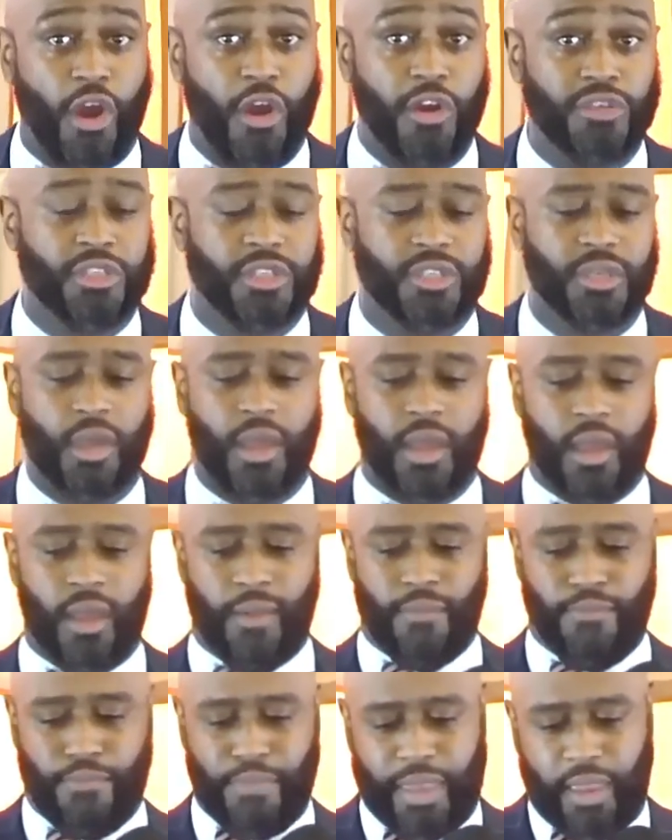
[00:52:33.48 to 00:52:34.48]
the
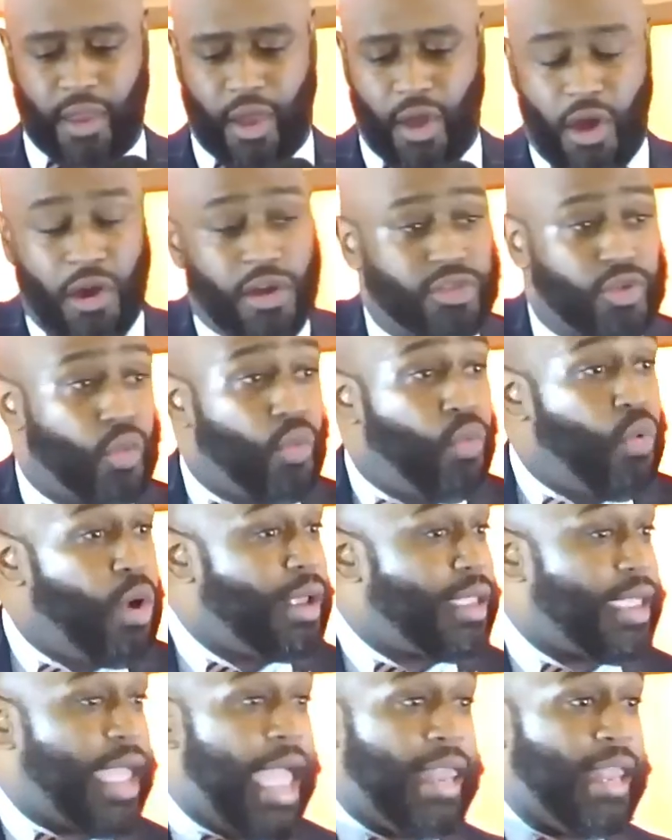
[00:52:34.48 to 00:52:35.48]
curse
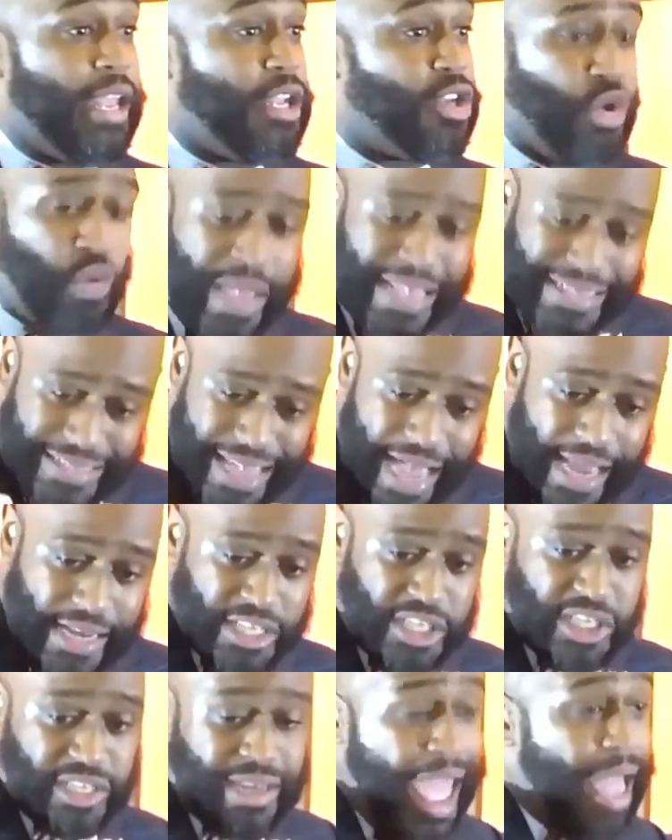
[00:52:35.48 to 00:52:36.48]
because what can he do?
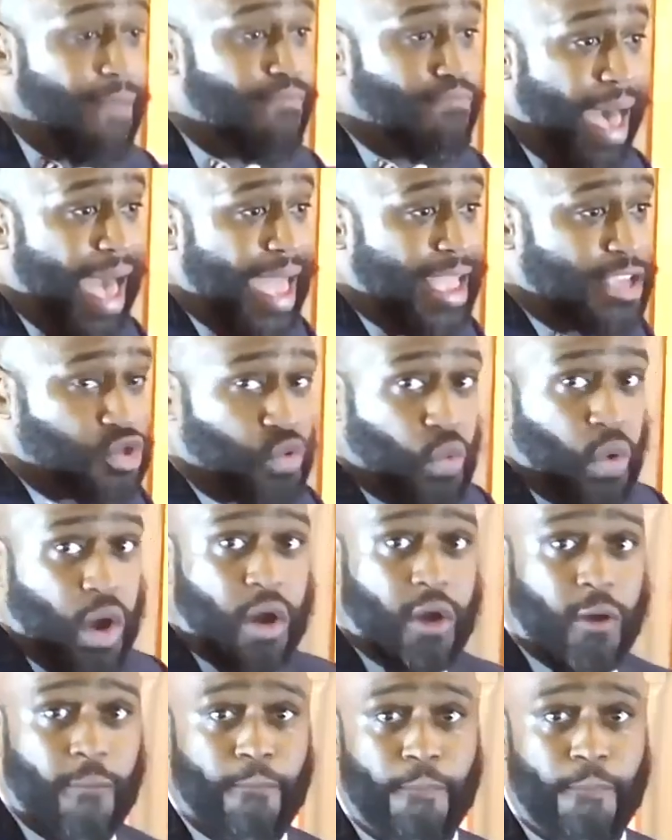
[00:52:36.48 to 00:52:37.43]
He's got to stand by his